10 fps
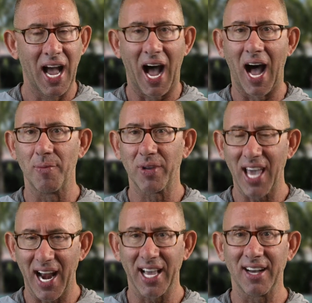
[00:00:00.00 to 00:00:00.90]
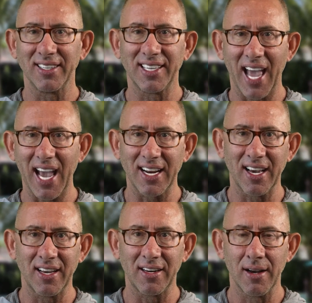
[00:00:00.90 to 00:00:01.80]
I'm getting
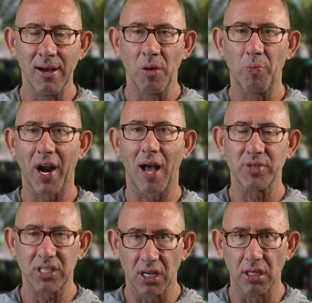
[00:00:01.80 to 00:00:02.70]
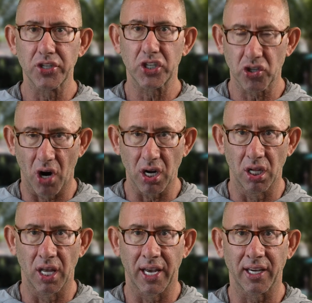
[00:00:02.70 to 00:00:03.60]
ungated, but I'm still
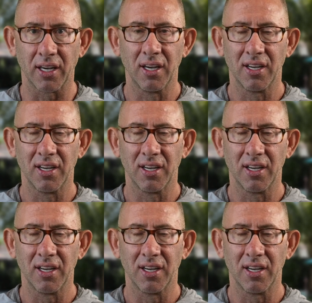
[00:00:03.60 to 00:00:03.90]
struggling